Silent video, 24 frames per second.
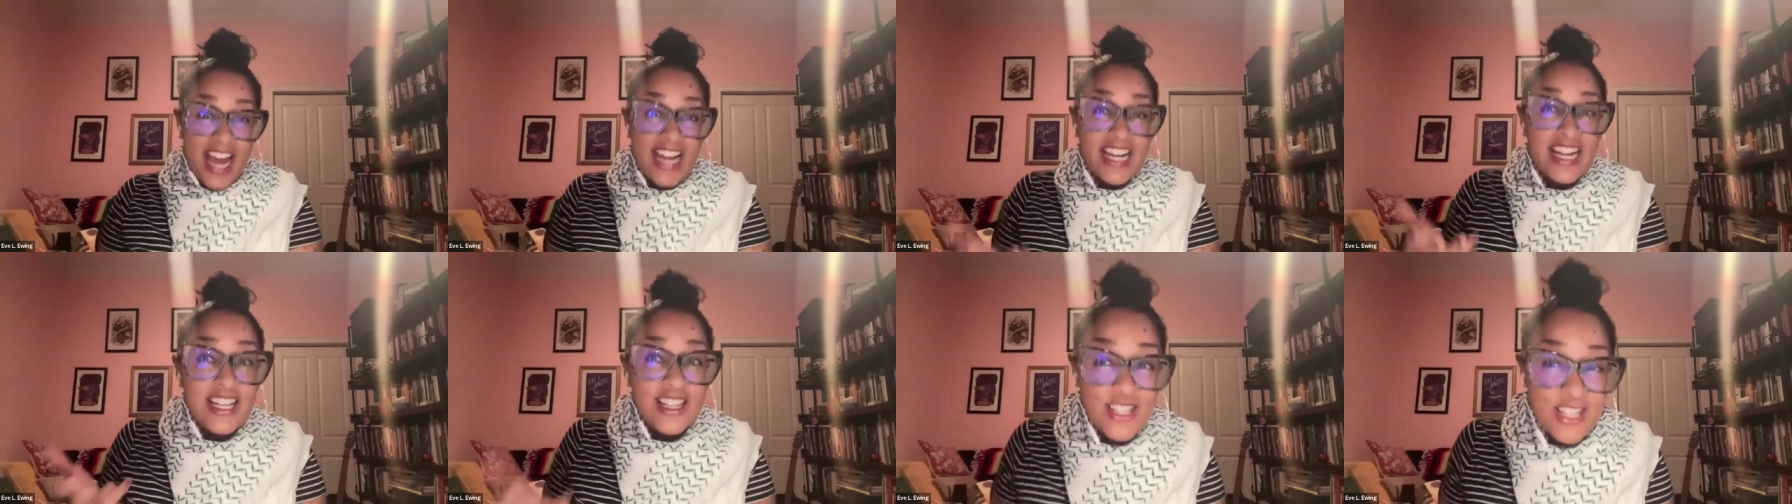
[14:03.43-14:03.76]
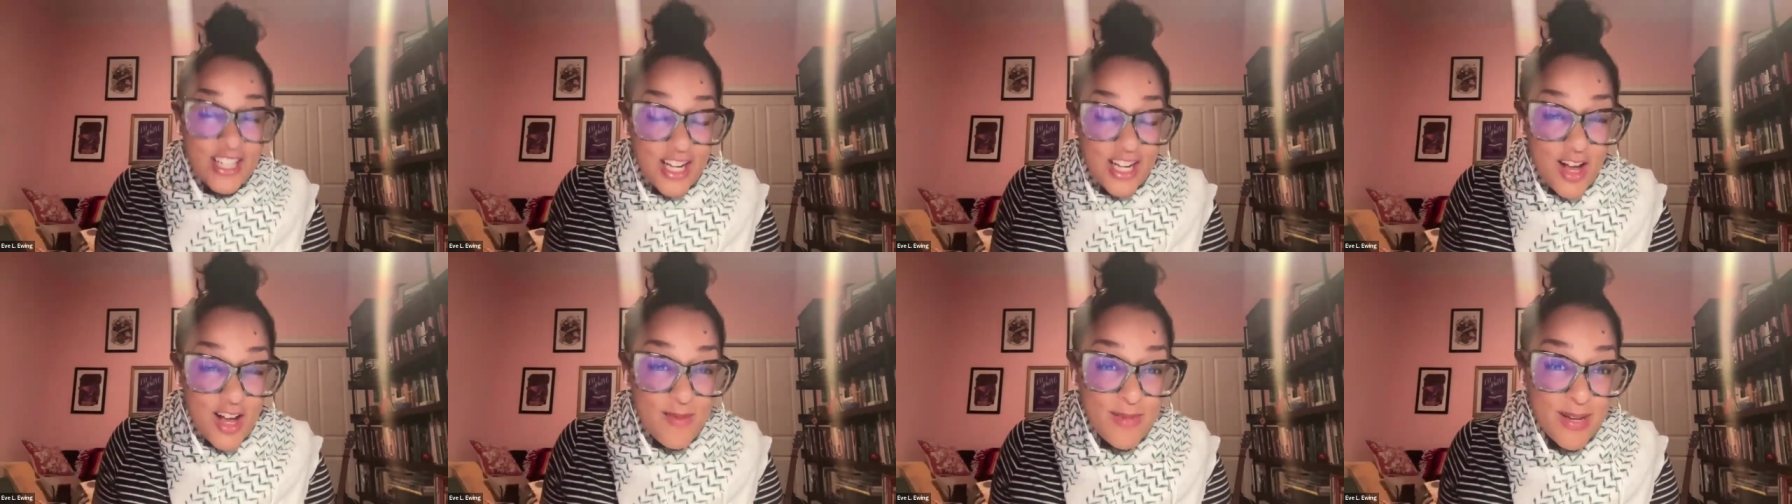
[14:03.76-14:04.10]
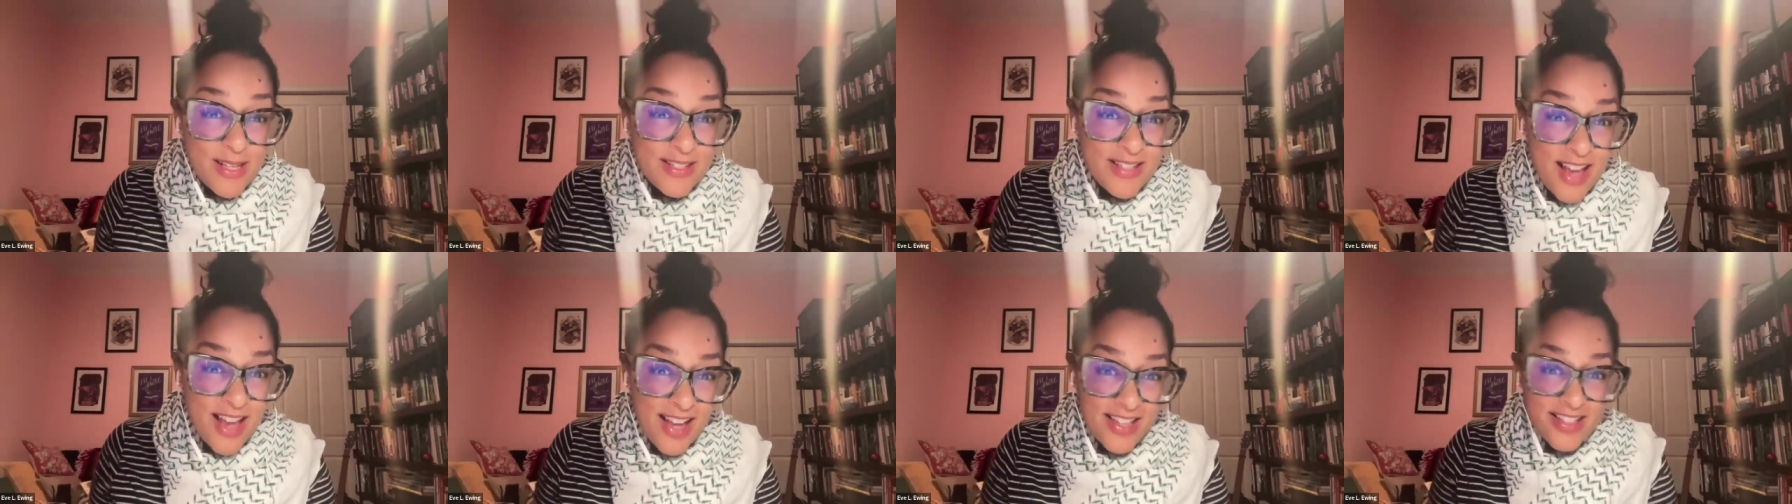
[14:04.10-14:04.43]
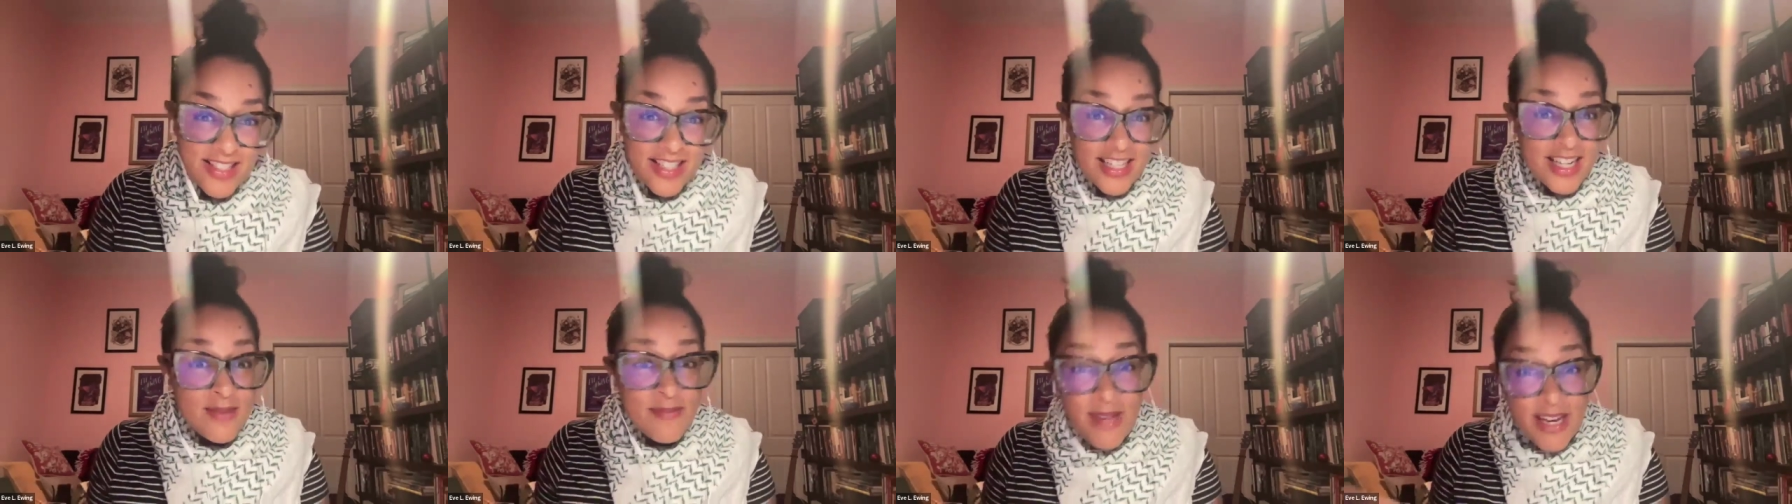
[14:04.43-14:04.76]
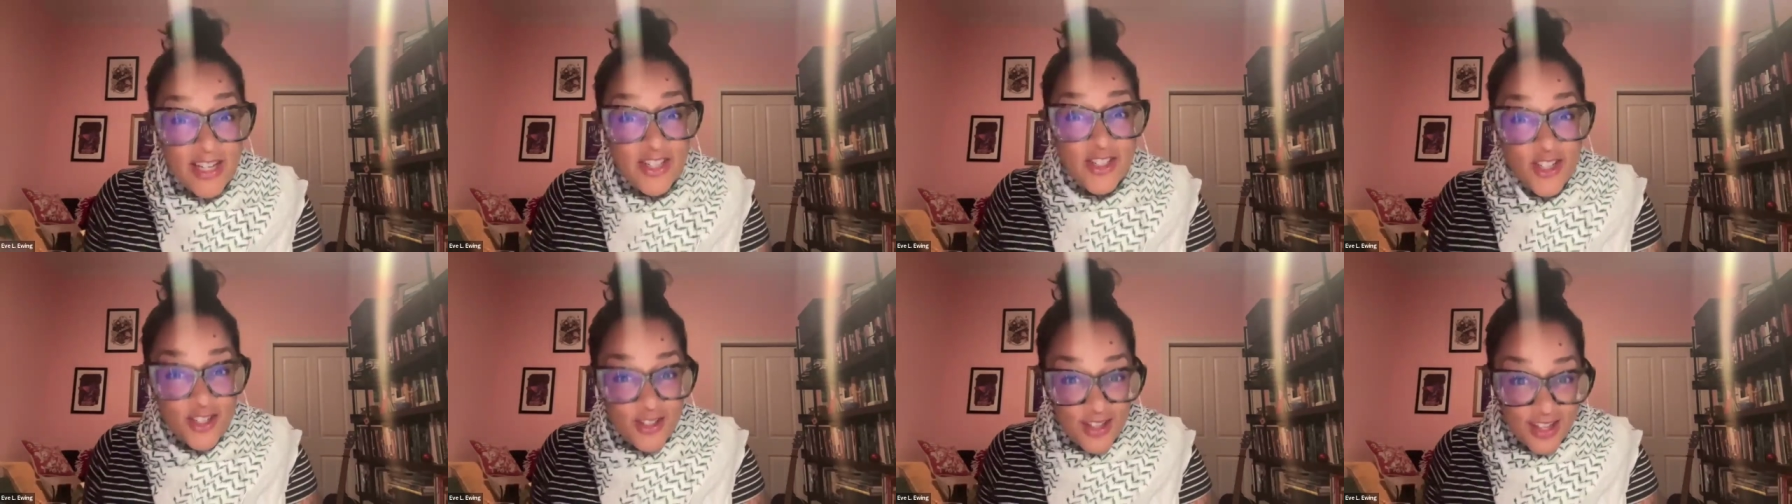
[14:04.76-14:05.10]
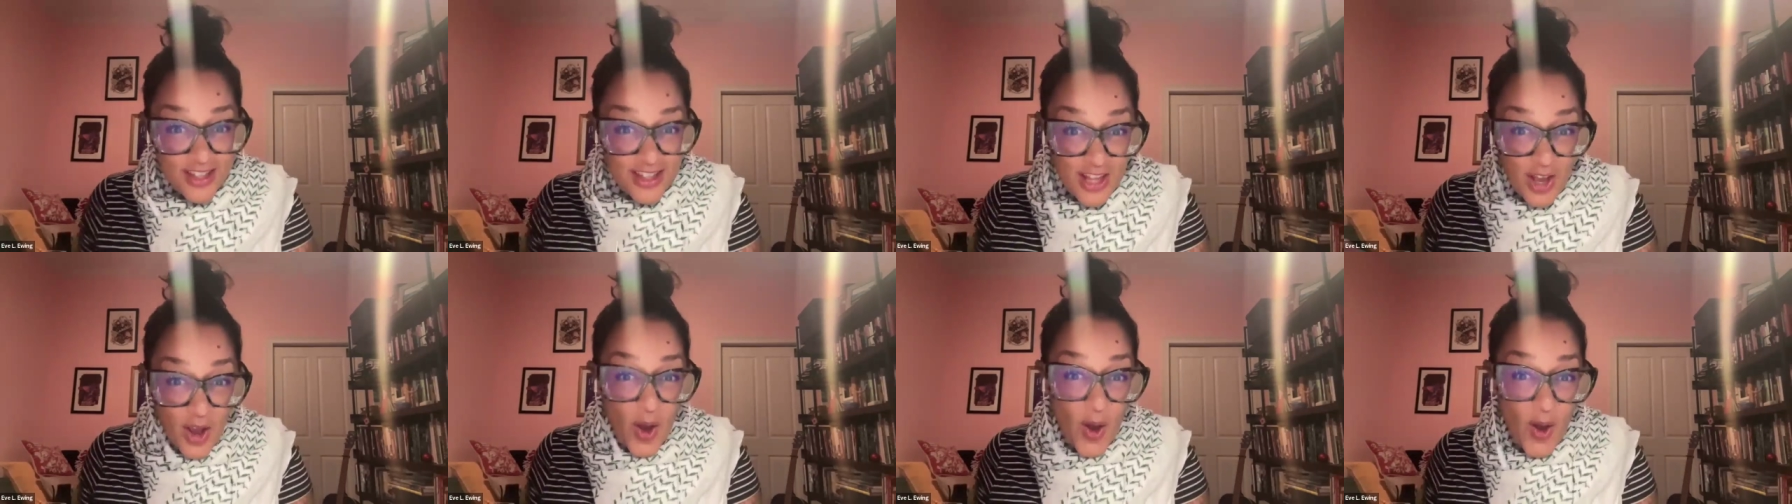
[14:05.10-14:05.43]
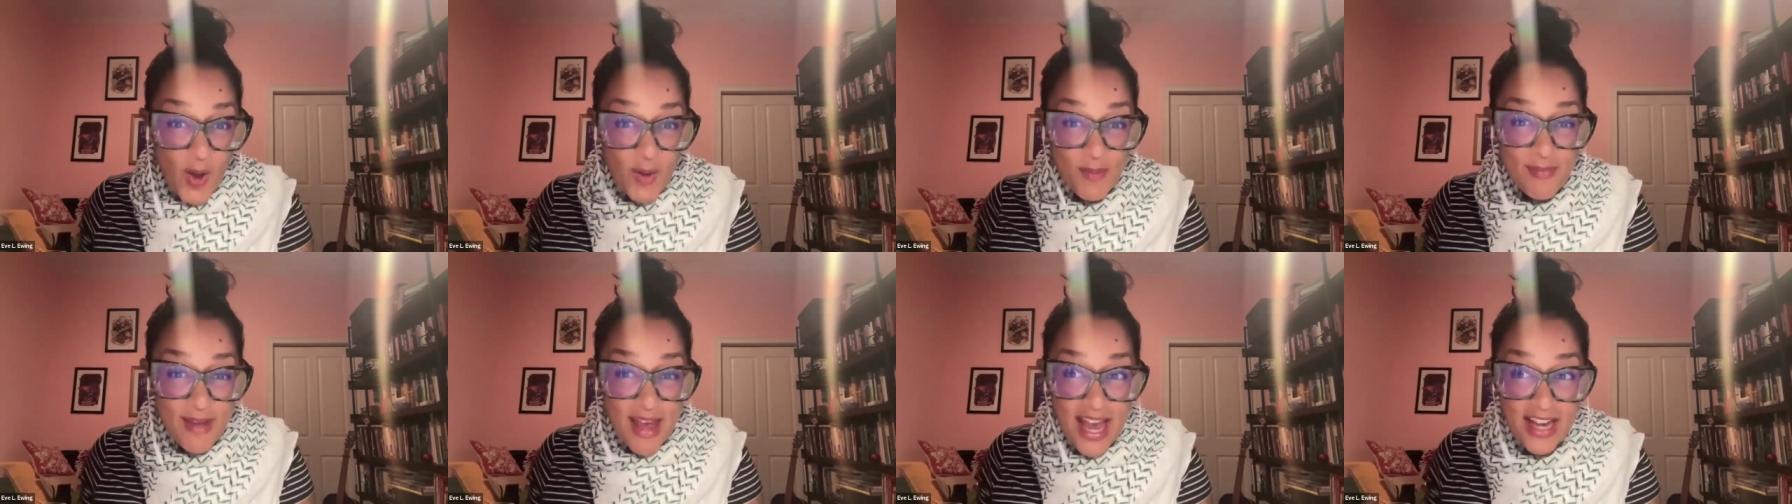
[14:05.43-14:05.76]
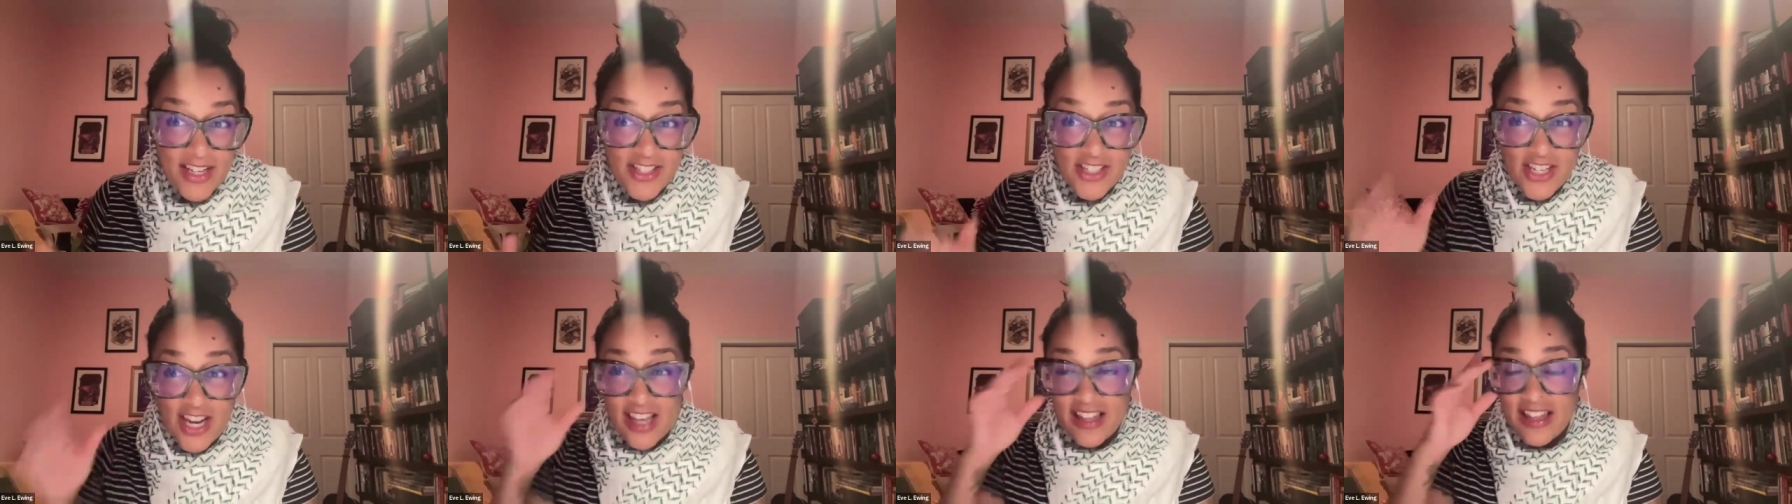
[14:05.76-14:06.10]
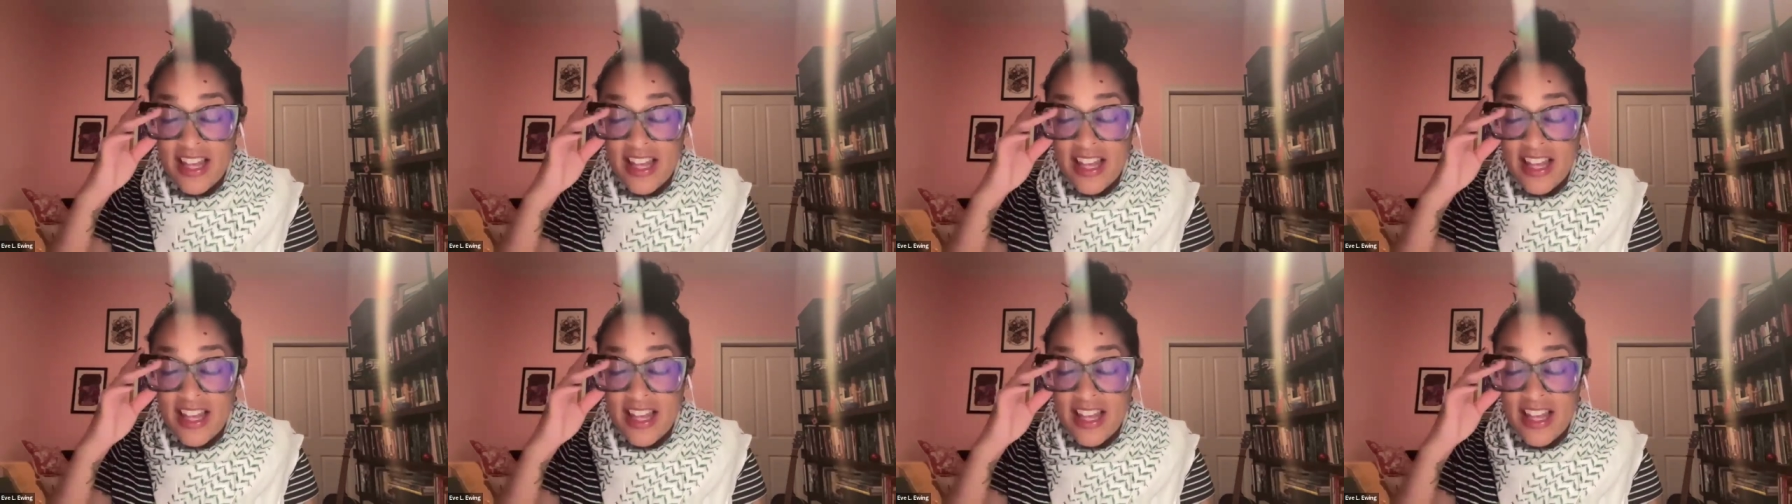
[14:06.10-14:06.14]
and I look at all my socks and I make sure that they all match.